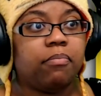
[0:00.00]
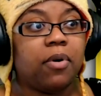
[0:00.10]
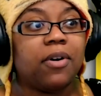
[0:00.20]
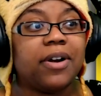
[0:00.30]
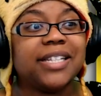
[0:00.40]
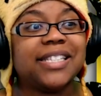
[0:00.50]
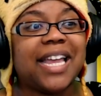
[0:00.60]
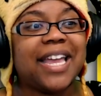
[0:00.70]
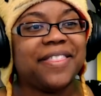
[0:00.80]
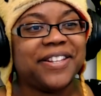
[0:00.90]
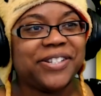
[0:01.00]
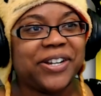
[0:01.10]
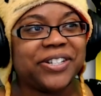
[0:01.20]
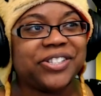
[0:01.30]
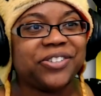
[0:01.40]
Boris and the
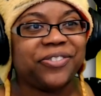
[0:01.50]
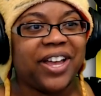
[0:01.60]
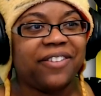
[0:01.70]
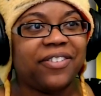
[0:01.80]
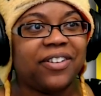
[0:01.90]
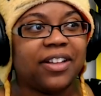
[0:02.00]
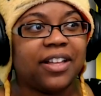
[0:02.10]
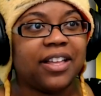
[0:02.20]
Dark Survival.